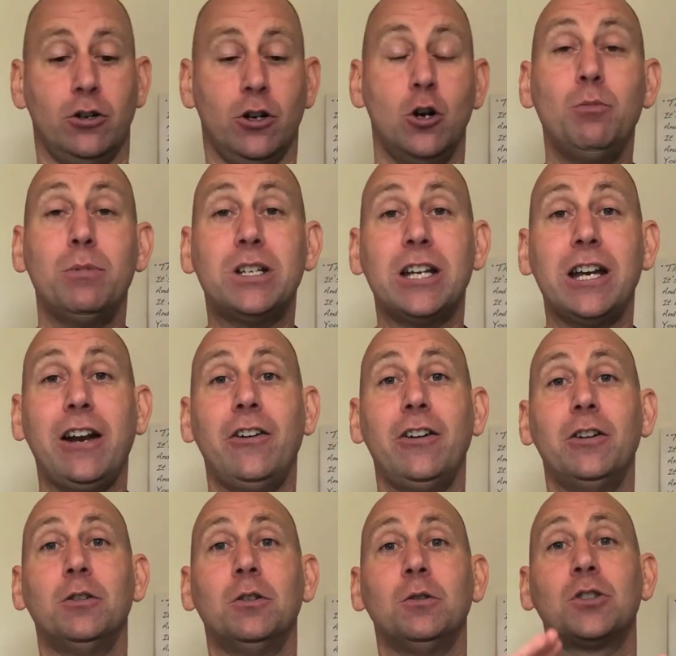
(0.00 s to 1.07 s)
new
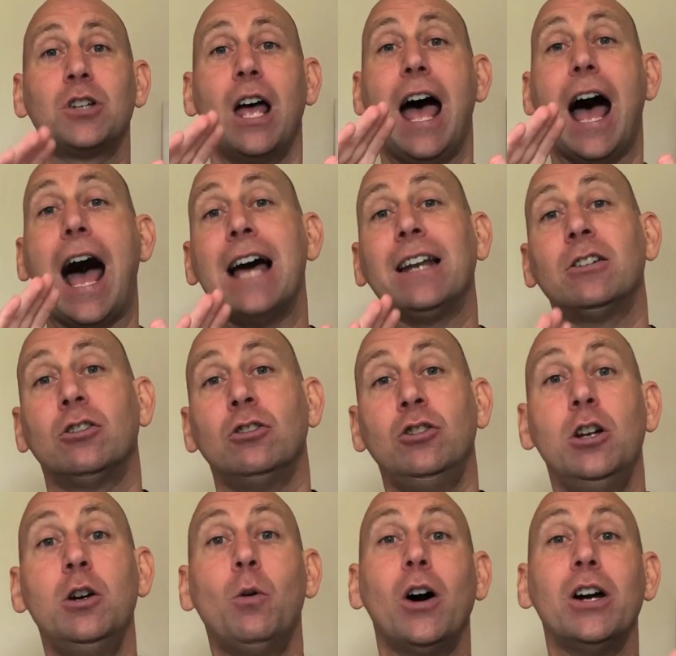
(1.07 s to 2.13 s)
materials and
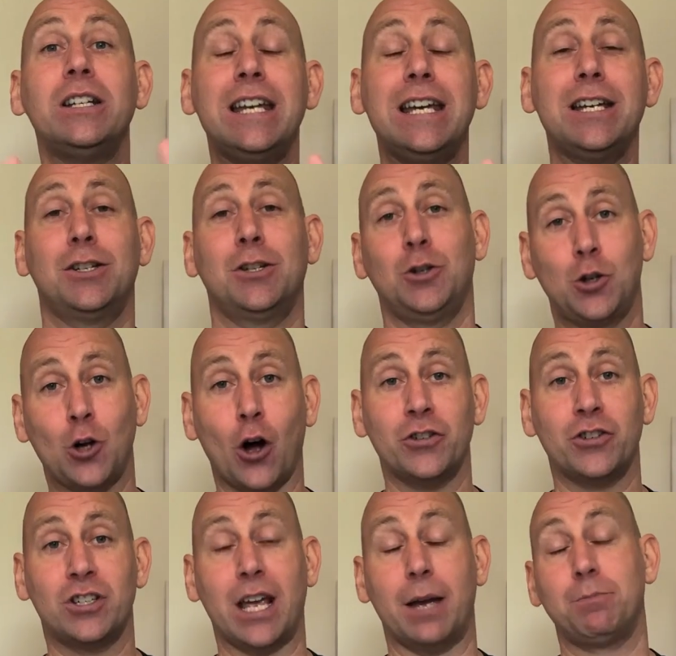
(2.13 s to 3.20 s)
new ideas and
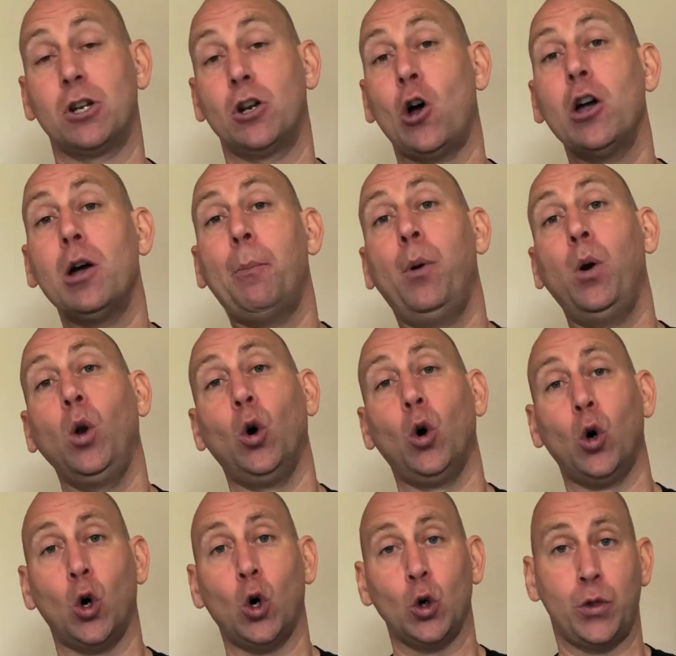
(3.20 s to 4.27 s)
concepts. And I
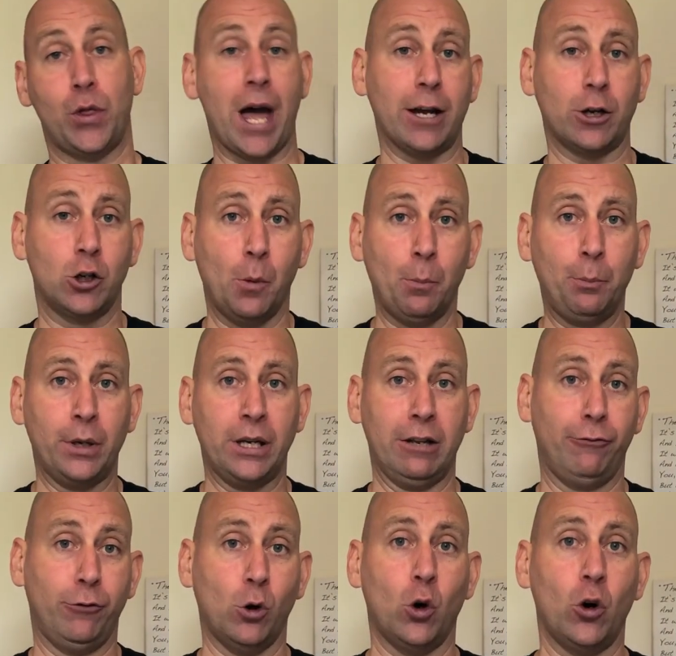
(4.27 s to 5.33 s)
applaud that
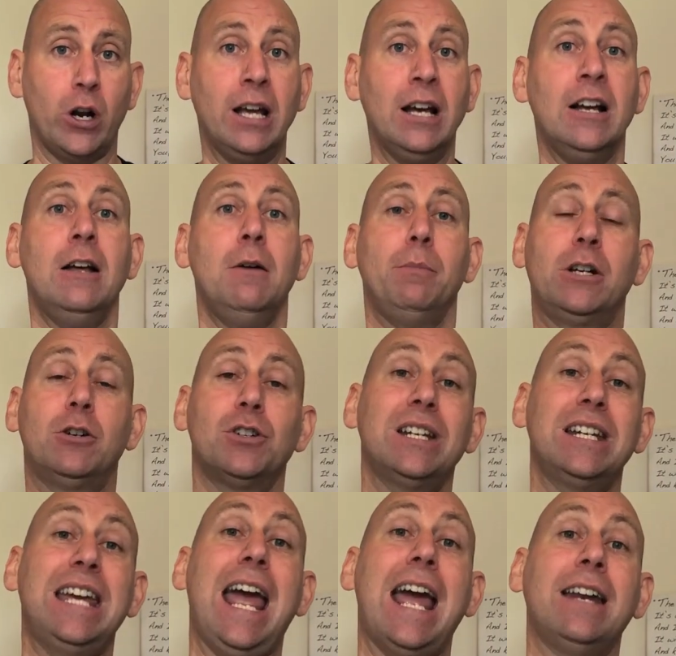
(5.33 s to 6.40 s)
company for it because,
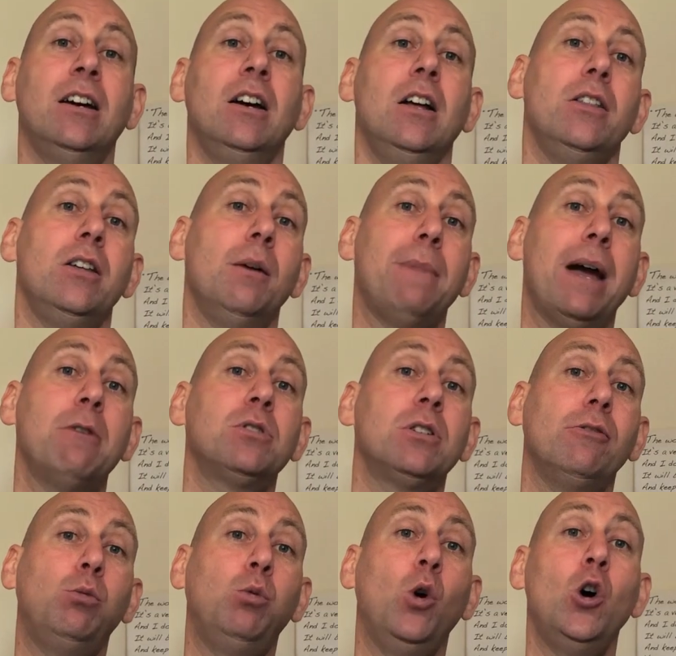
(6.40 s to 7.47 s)
again, the
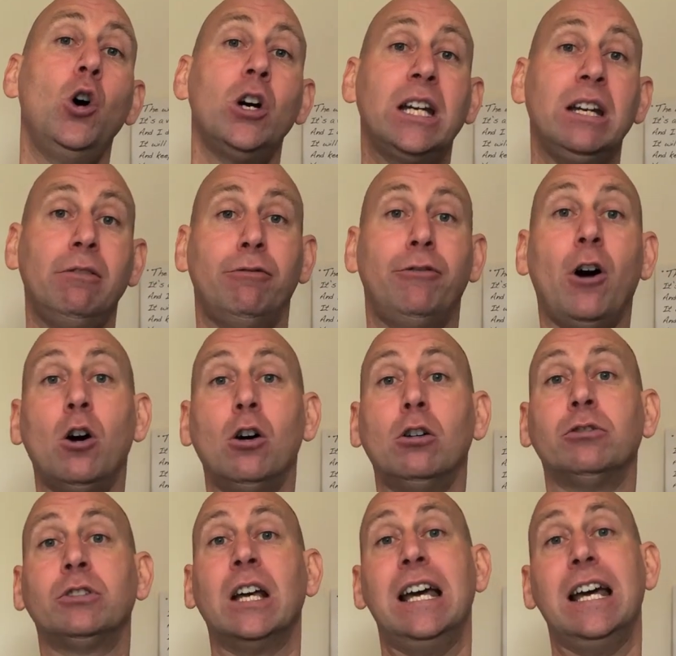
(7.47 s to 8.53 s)
amount of work
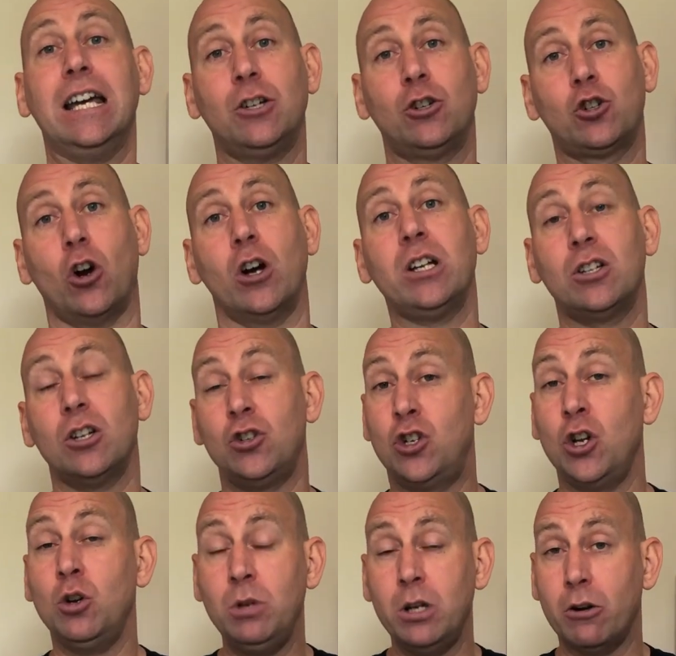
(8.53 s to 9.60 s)
involved in trying to
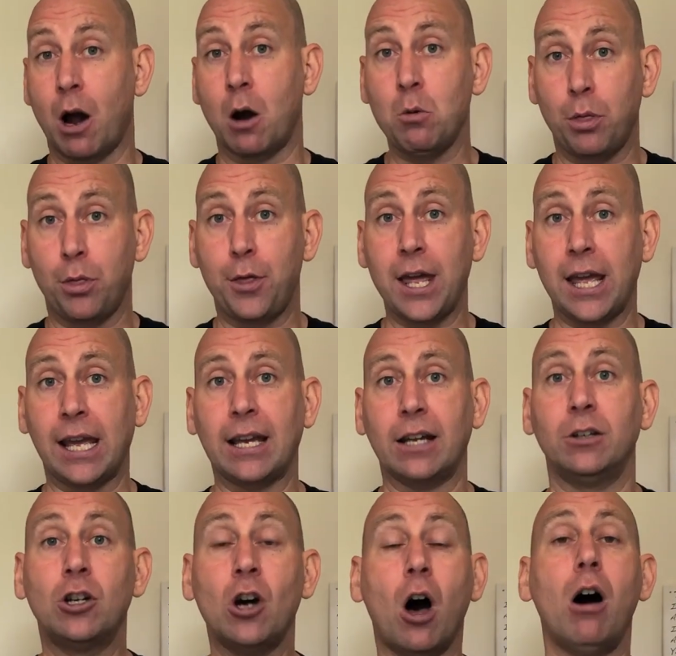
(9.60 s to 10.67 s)
do your own thing
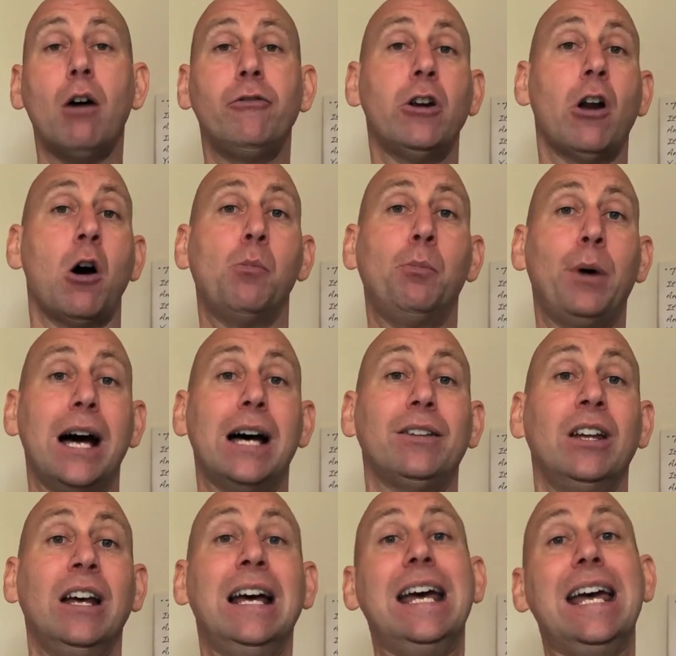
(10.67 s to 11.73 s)
and carve your own
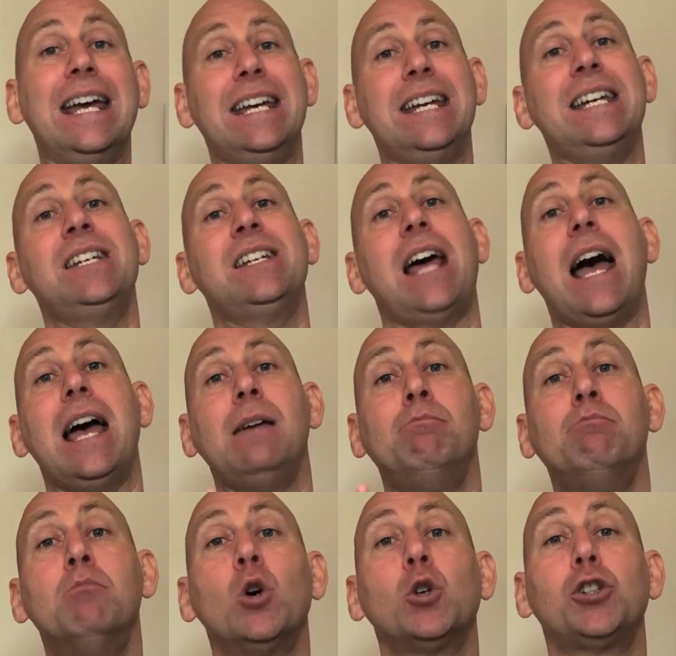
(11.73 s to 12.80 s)
path, it is a
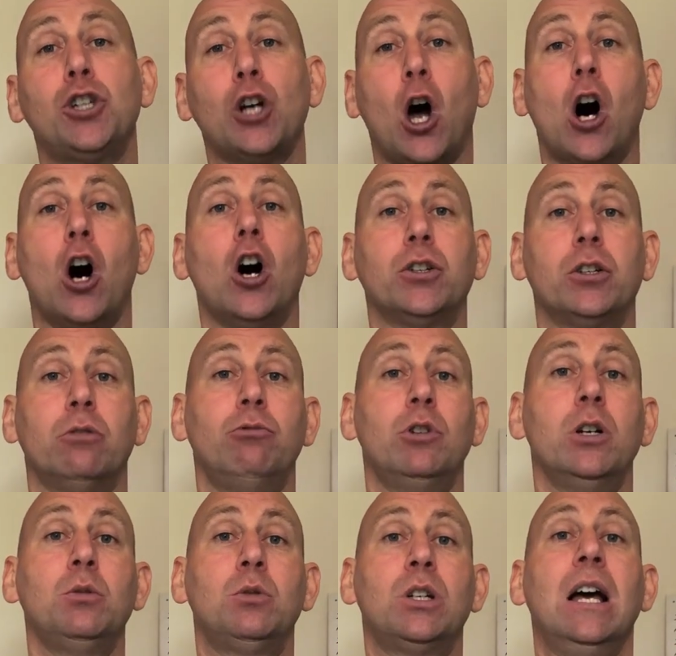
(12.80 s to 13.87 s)
much harder
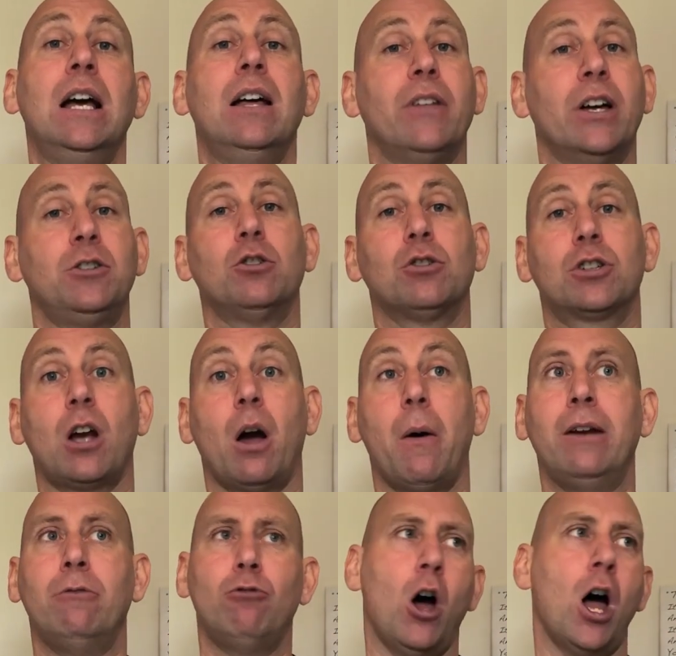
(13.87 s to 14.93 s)
route than just
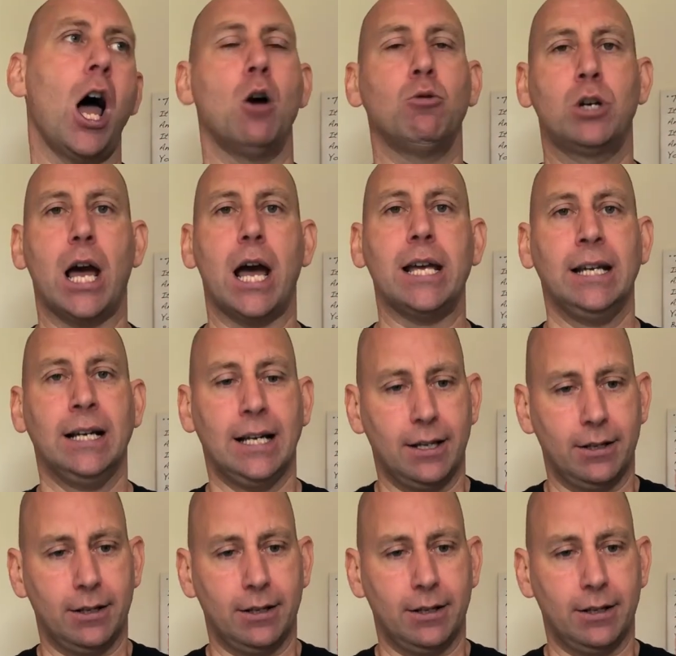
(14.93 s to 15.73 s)
going, right, okay,